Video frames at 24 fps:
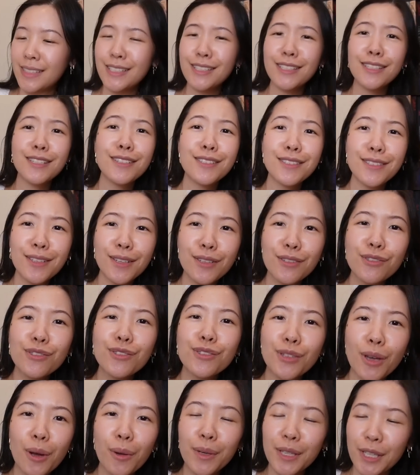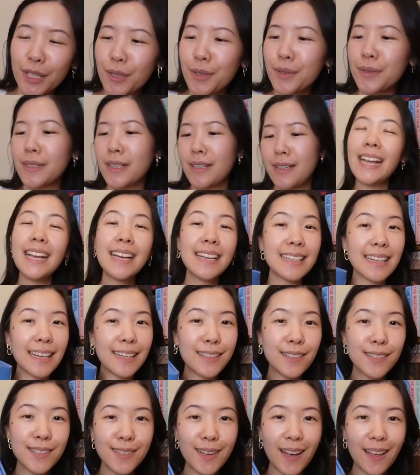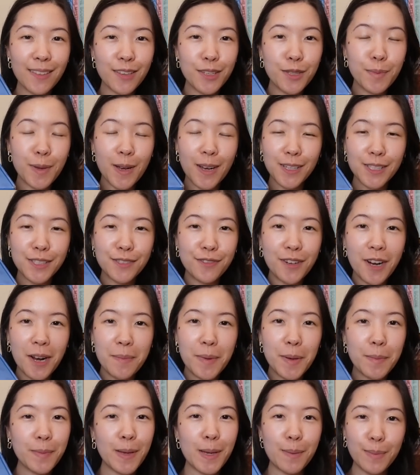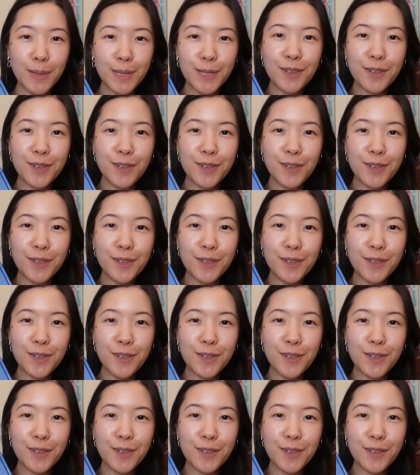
This is so cute. And I also got this box from Pippa